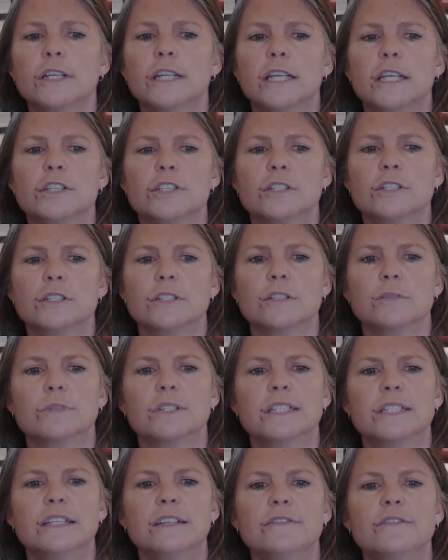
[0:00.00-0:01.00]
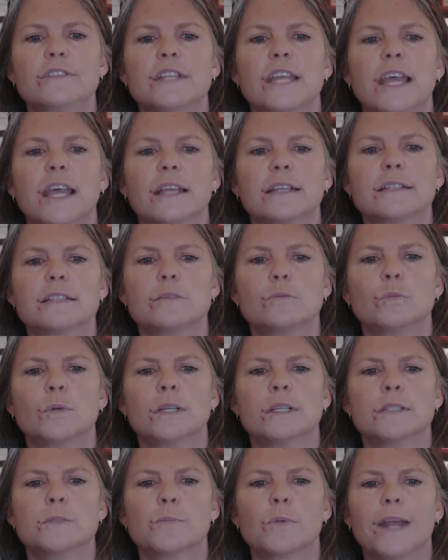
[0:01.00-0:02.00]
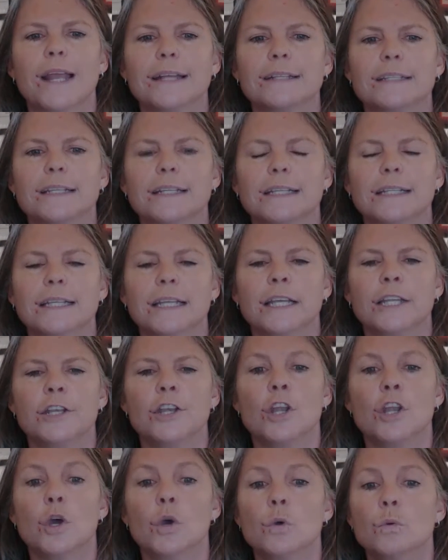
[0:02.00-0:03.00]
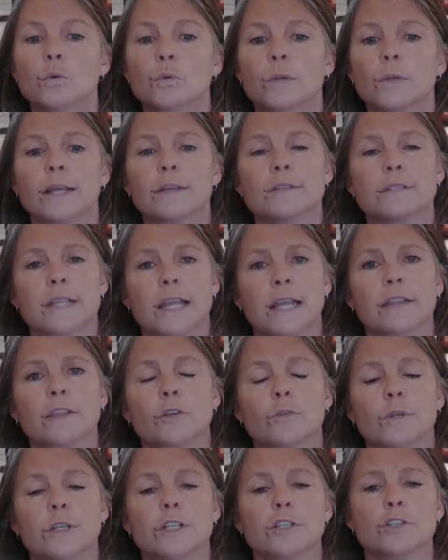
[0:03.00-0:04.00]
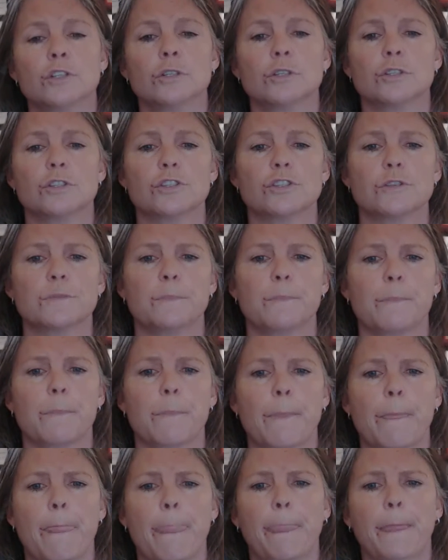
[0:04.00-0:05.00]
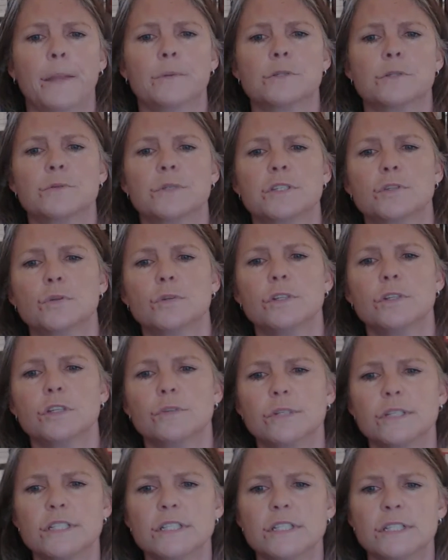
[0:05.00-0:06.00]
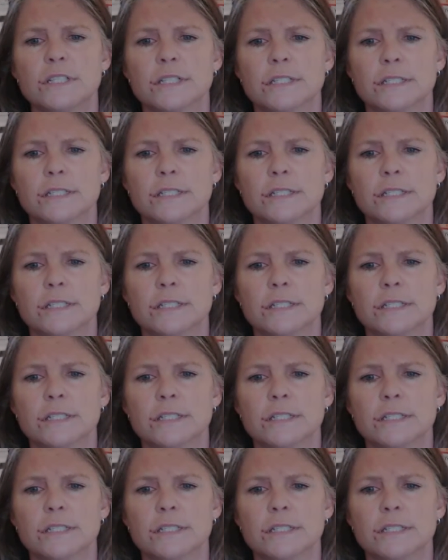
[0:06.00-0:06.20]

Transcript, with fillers: It was restored to Christendom by the labors of that great scholar Erasmus.